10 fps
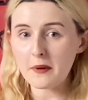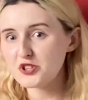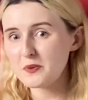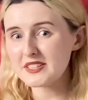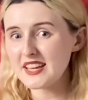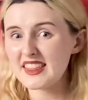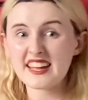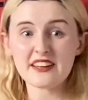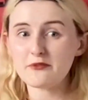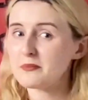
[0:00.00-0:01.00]
To be honest, I
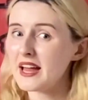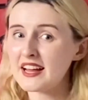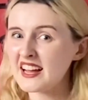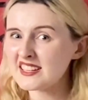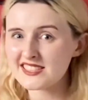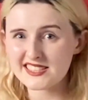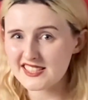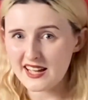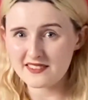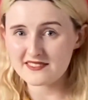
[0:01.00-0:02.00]
think even Pierre Gasly's
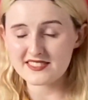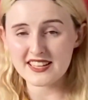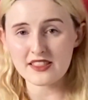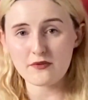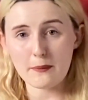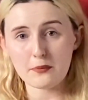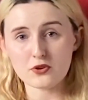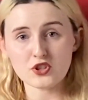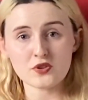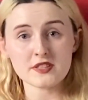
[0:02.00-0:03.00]
dates in the Red
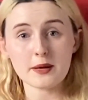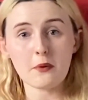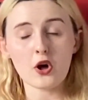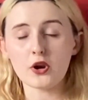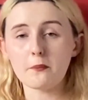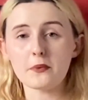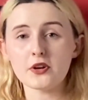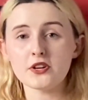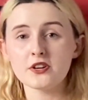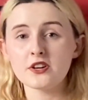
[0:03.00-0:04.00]
Bull Junior team are numbered.